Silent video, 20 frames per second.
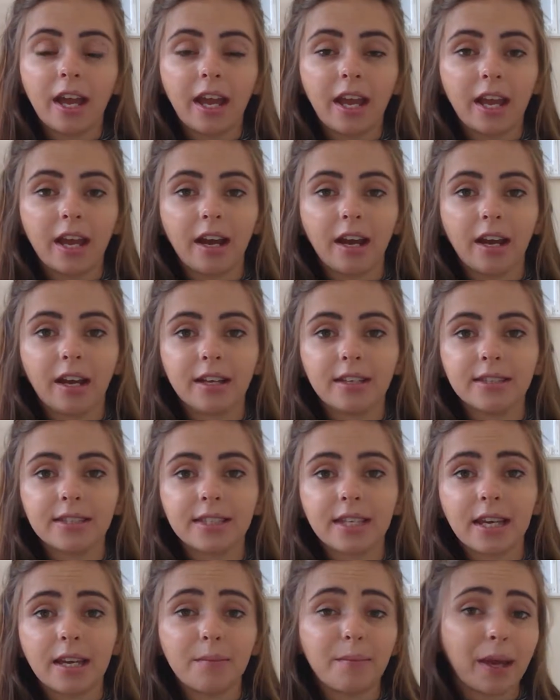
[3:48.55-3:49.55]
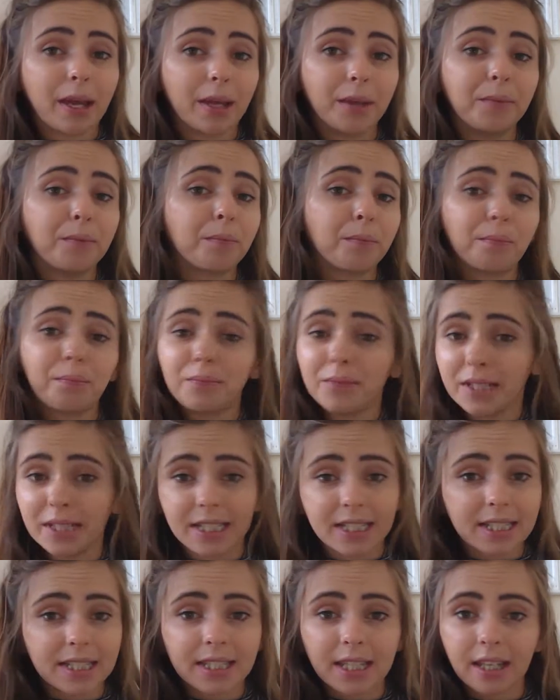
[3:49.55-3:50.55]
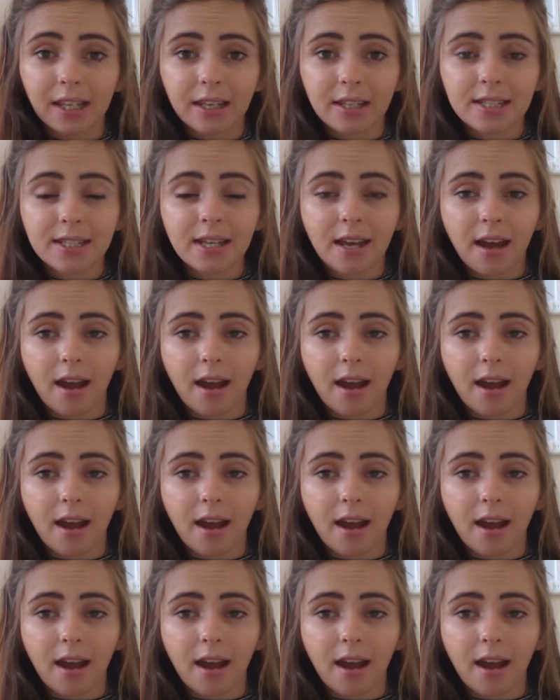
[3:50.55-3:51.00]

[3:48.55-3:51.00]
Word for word: and it paid decent.